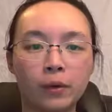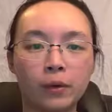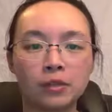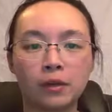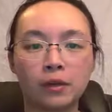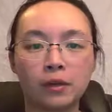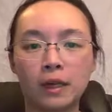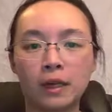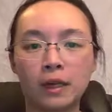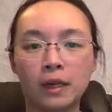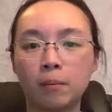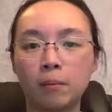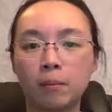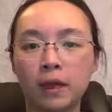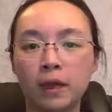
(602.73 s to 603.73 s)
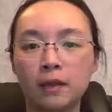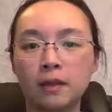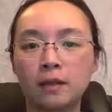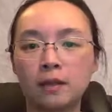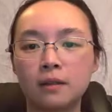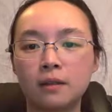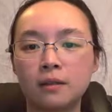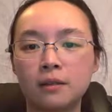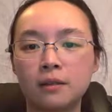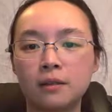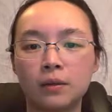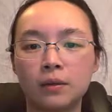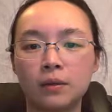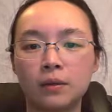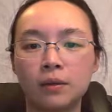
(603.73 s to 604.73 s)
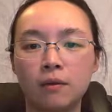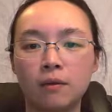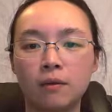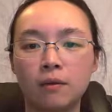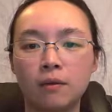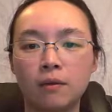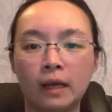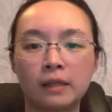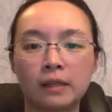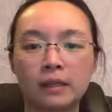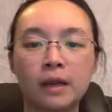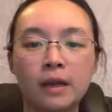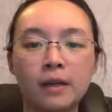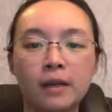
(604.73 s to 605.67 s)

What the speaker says: on in a bit. So here in the next slide.